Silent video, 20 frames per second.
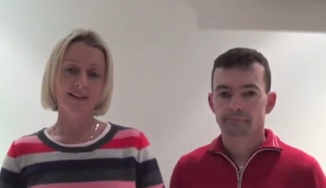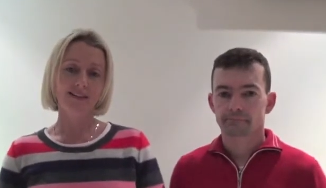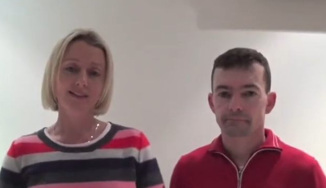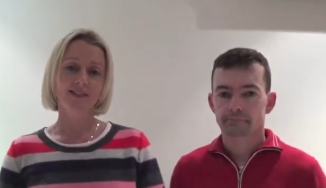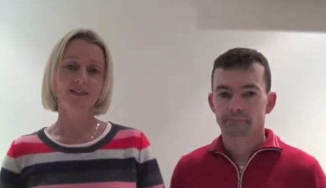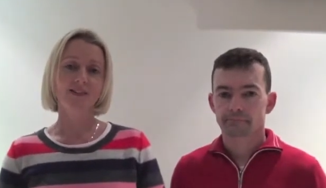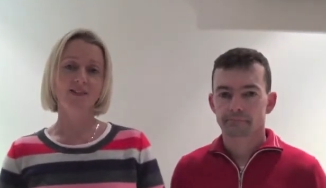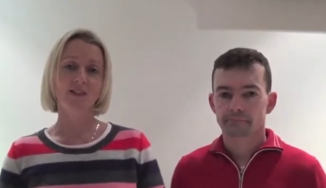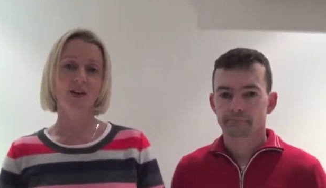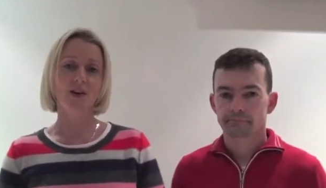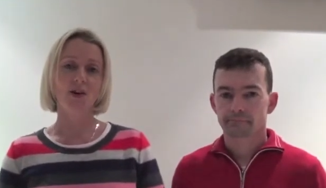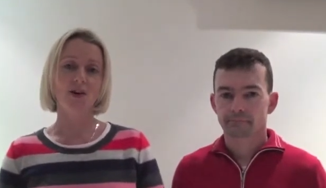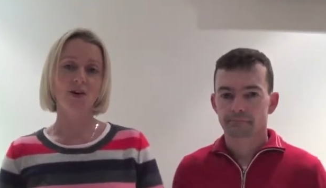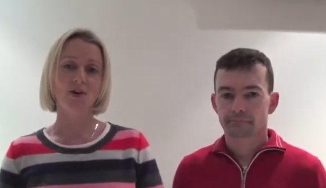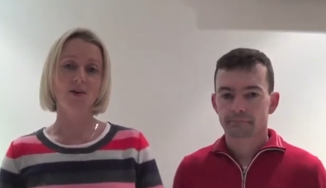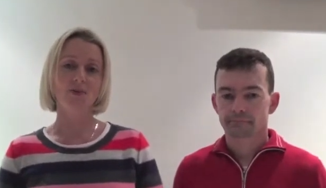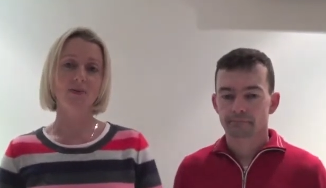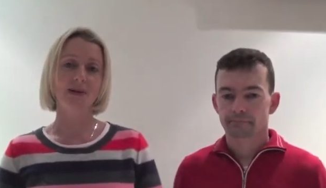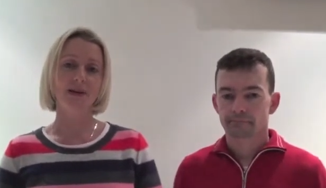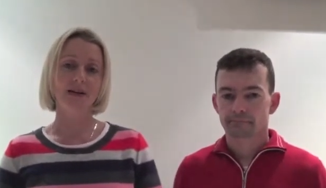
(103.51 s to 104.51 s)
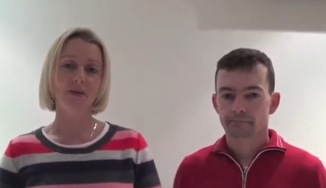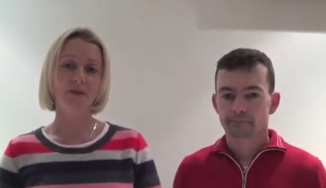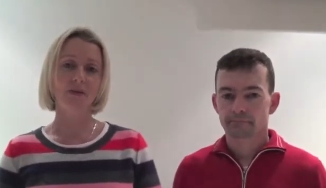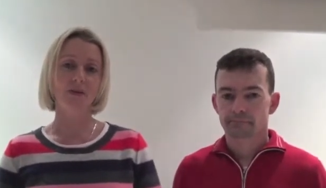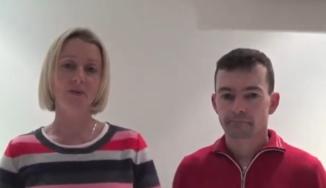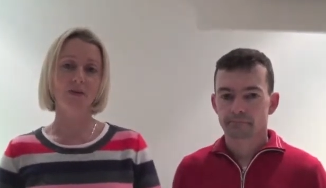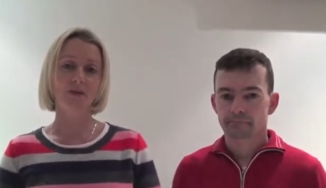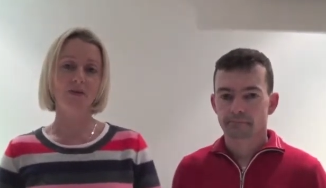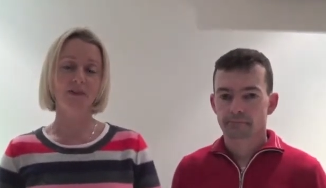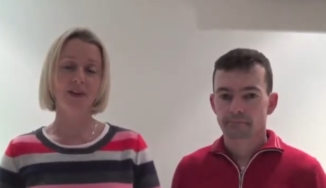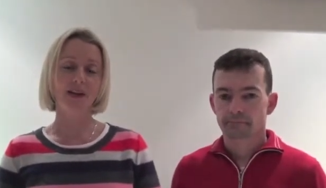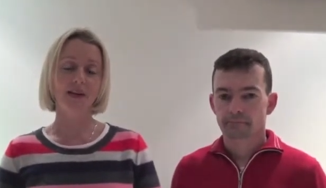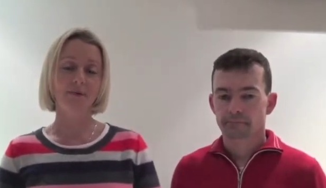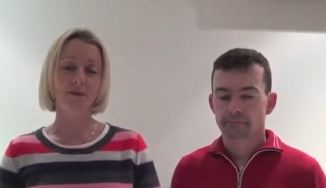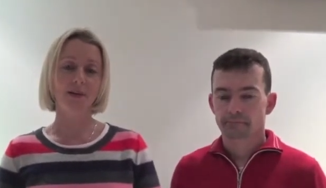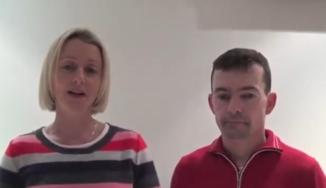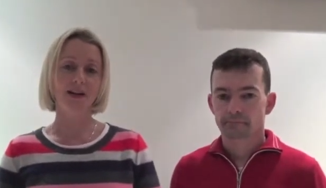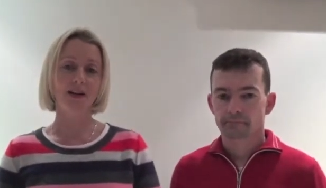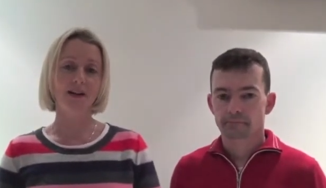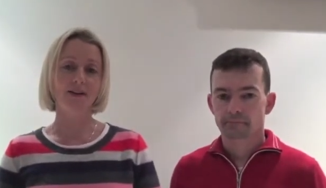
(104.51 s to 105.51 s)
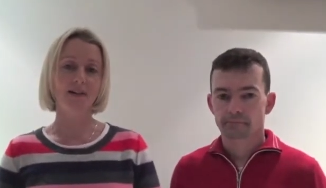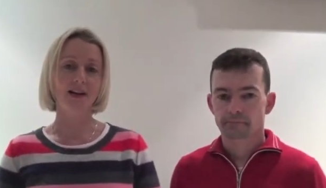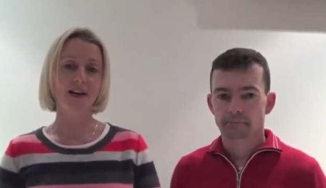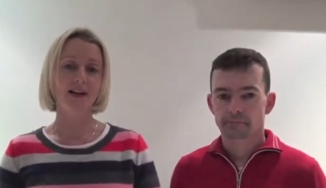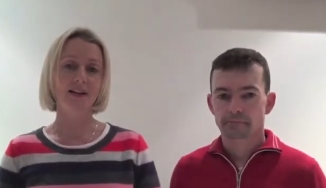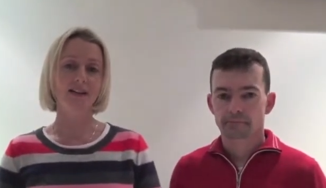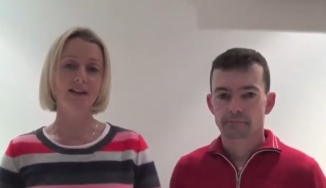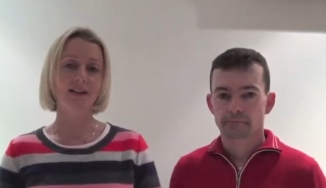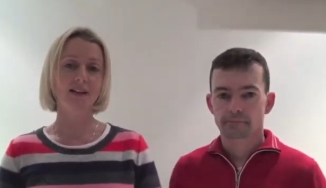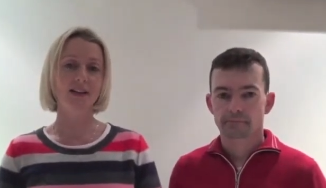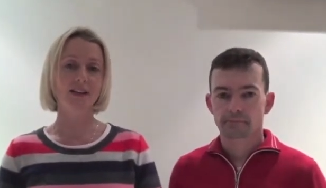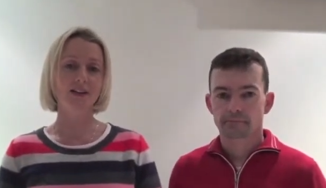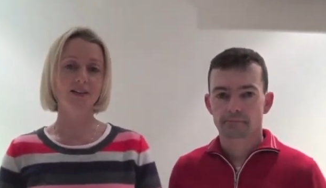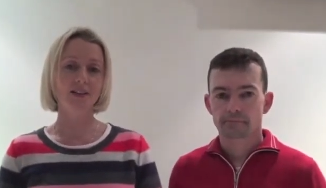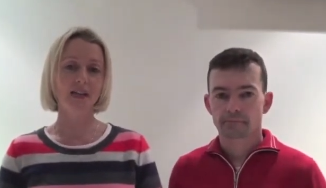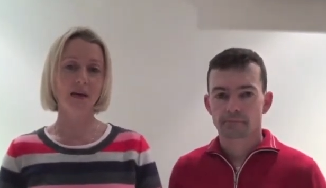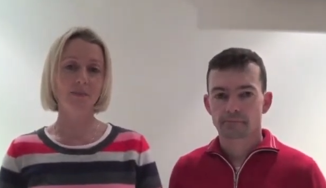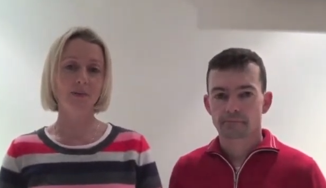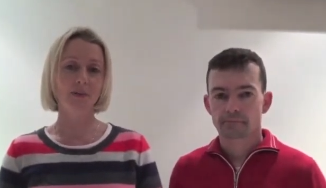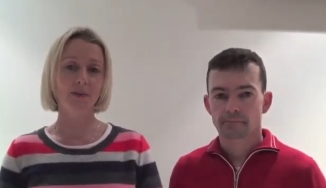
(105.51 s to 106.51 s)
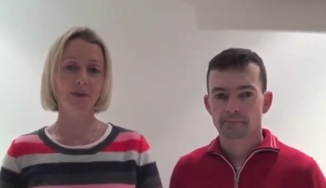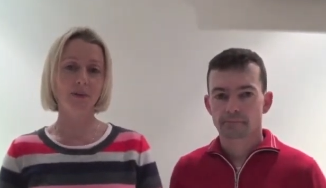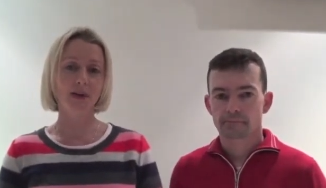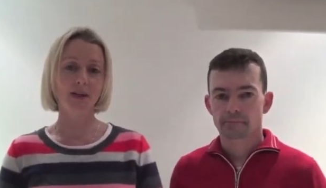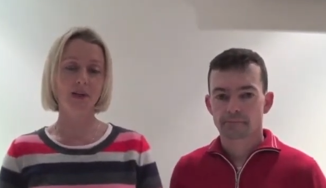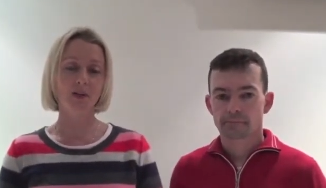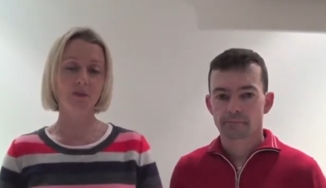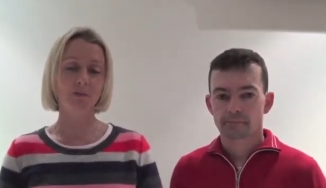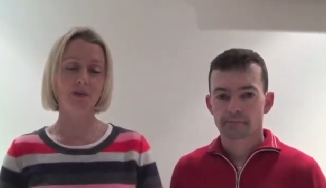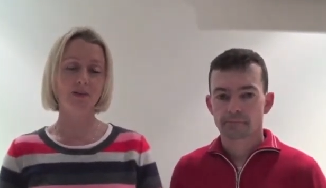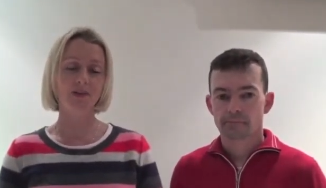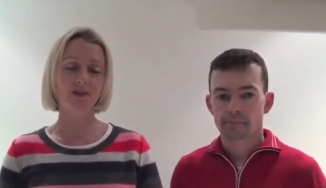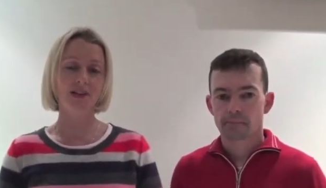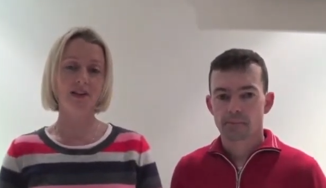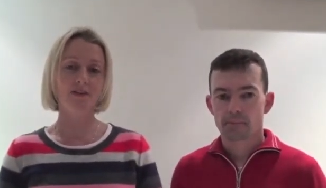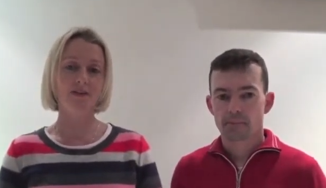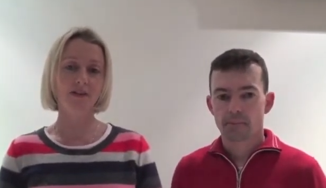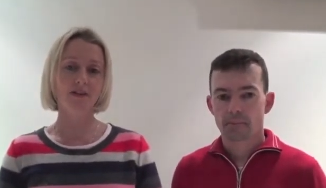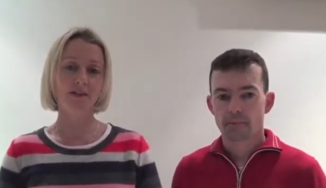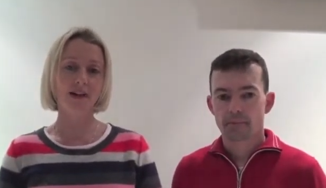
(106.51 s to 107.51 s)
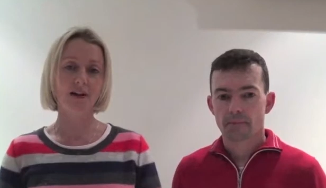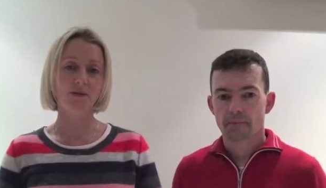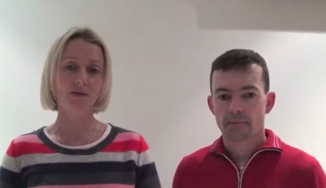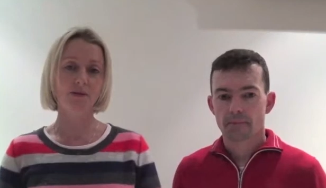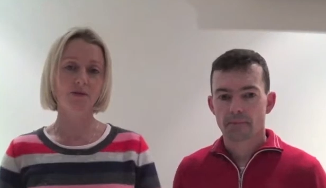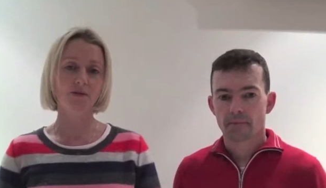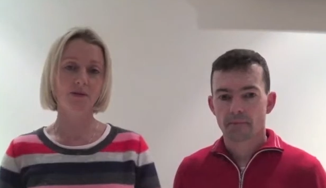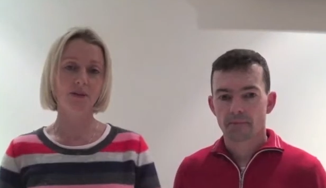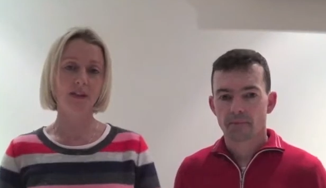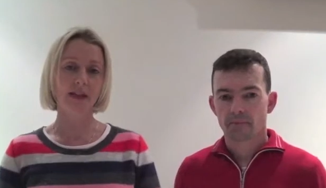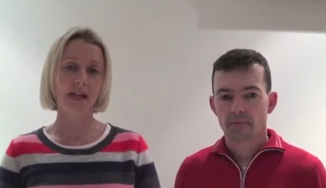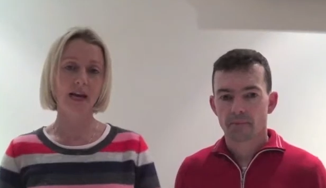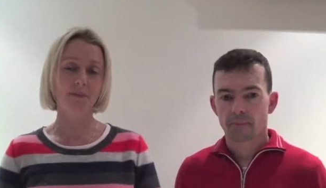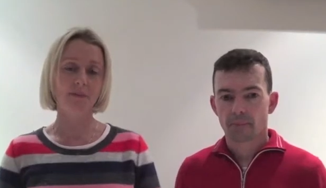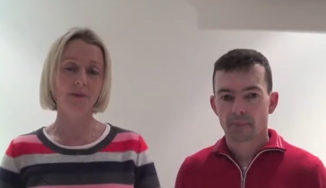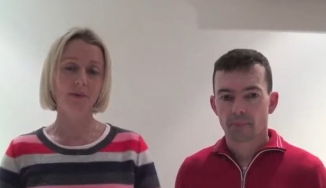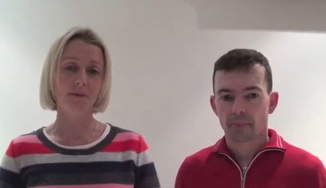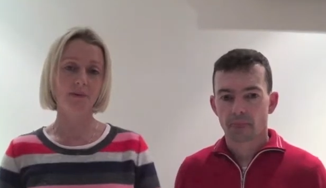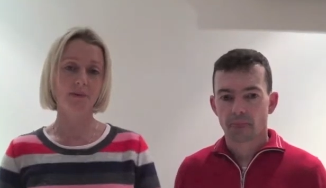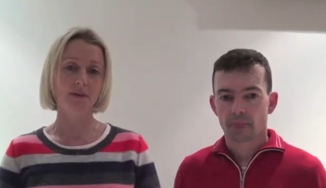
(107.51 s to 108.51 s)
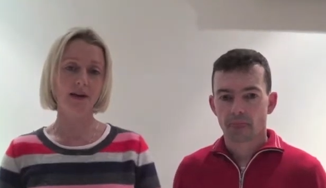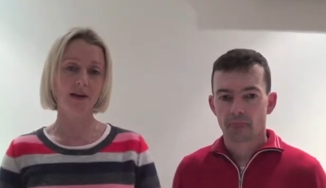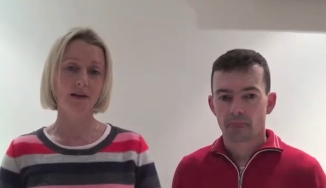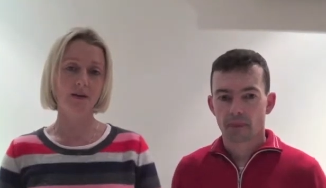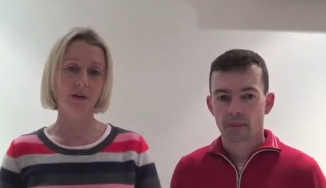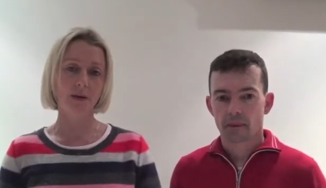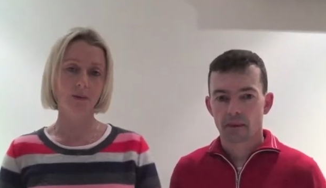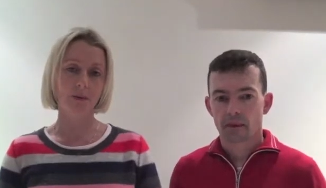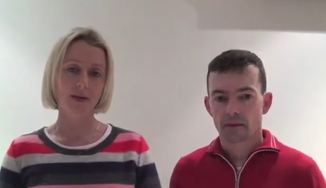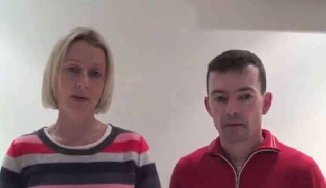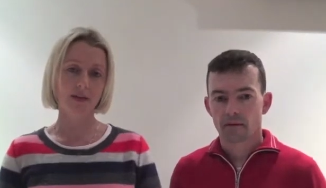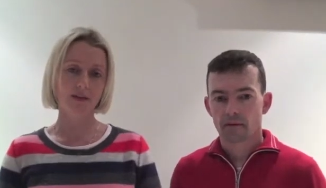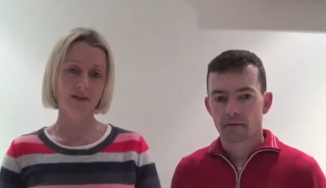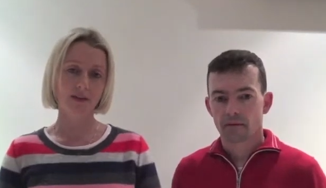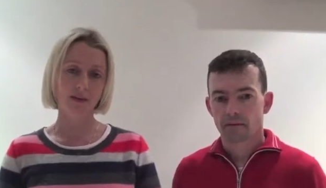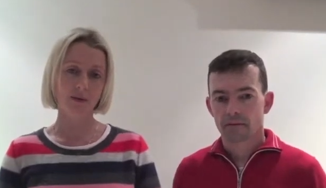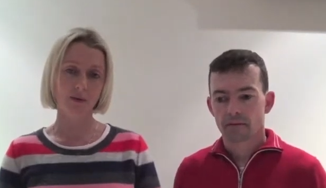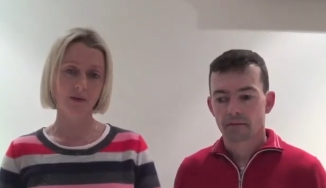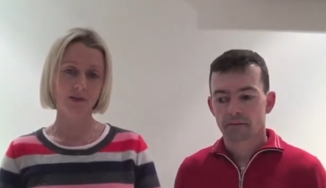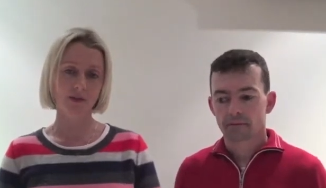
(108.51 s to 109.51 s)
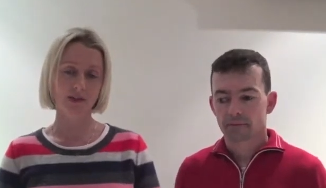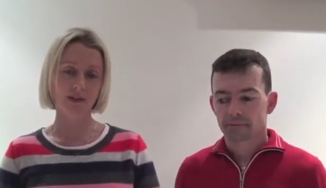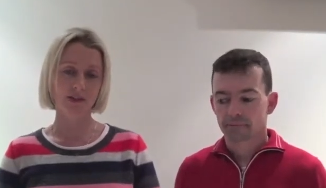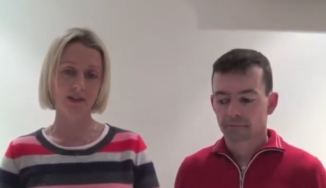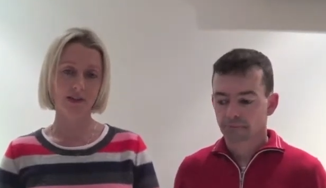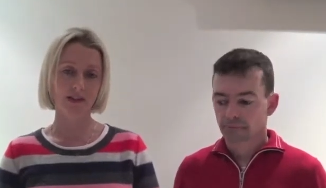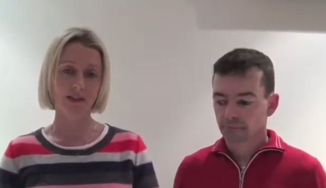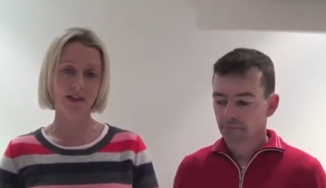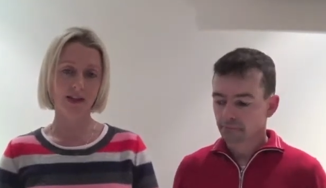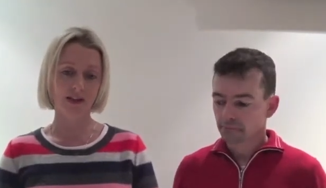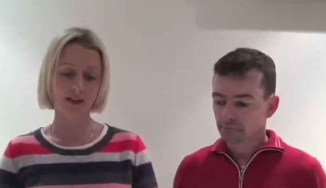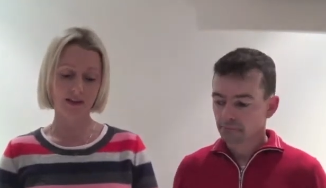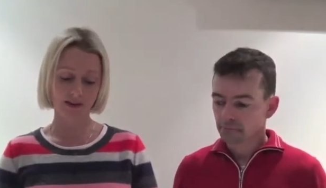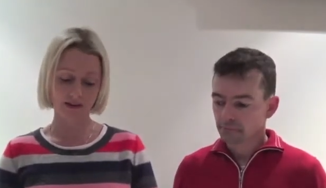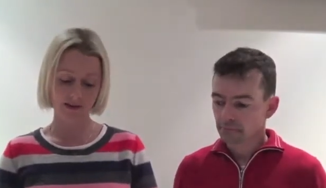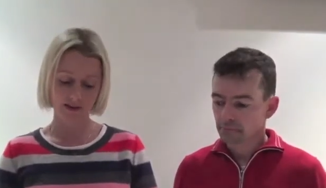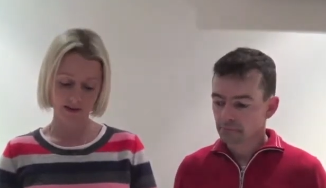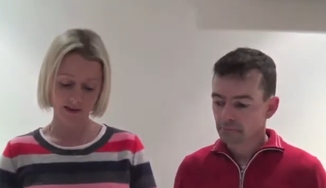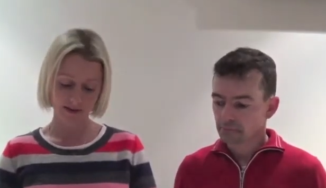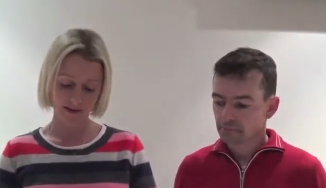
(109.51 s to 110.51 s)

Speaker 1: So uh, we'll look for him running around in the next couple of weeks. But Stephen Gray was really happy with how he went. He was just unlucky.